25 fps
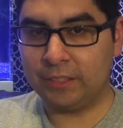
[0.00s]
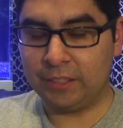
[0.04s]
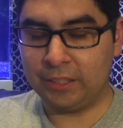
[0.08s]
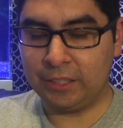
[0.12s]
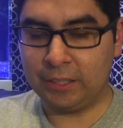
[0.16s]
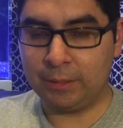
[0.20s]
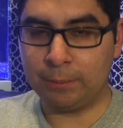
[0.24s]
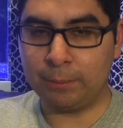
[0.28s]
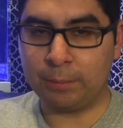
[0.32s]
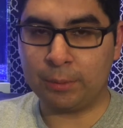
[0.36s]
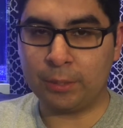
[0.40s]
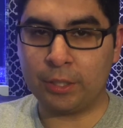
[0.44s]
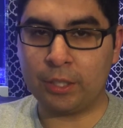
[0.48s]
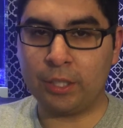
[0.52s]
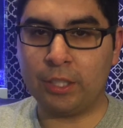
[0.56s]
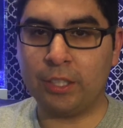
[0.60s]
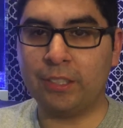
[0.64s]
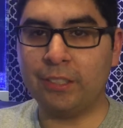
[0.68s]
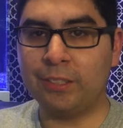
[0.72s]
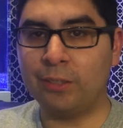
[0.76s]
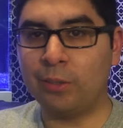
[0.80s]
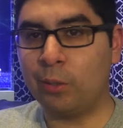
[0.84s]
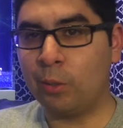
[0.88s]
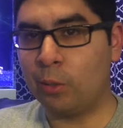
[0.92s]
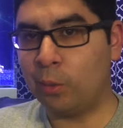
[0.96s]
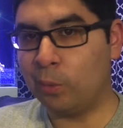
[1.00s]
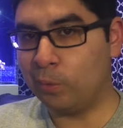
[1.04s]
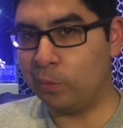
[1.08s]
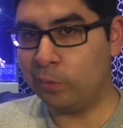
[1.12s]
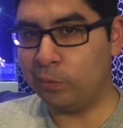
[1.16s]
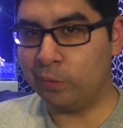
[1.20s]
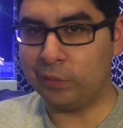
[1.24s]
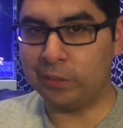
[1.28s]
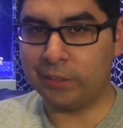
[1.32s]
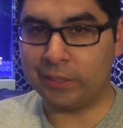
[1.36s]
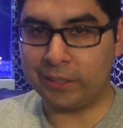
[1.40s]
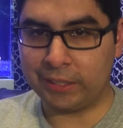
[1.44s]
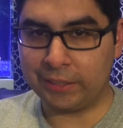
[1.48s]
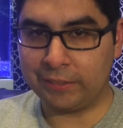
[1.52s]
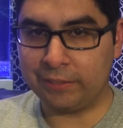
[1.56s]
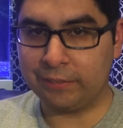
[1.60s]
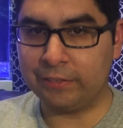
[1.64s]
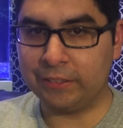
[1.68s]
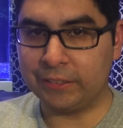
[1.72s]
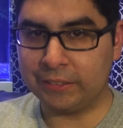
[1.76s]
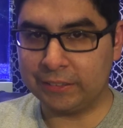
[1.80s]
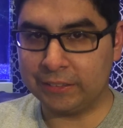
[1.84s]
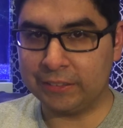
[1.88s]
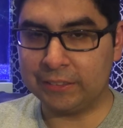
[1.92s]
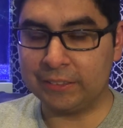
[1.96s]
and then put it on. Hopefully that
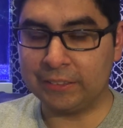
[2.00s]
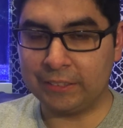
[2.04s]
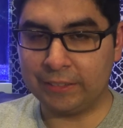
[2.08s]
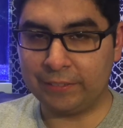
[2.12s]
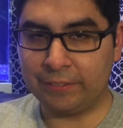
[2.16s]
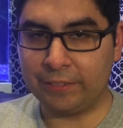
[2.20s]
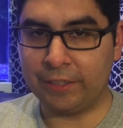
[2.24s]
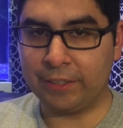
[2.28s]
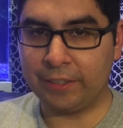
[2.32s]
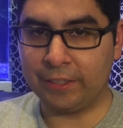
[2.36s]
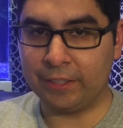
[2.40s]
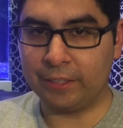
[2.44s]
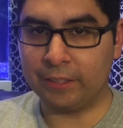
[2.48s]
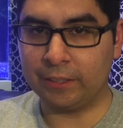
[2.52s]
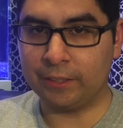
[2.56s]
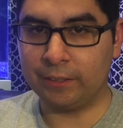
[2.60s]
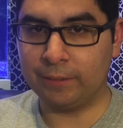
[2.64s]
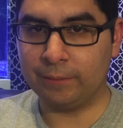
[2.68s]
fixes everything.